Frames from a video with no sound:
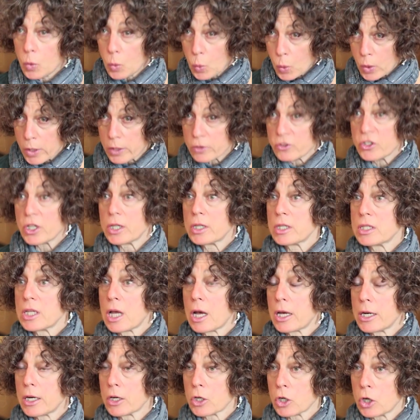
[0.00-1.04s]
where
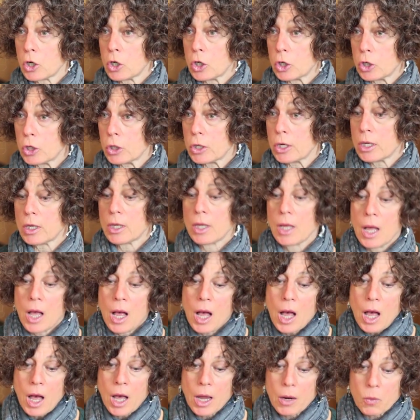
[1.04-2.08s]
genocide occurred.
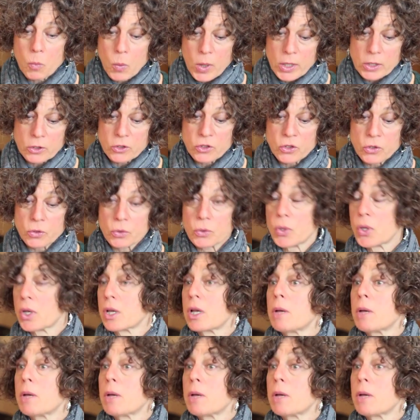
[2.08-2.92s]
I went to the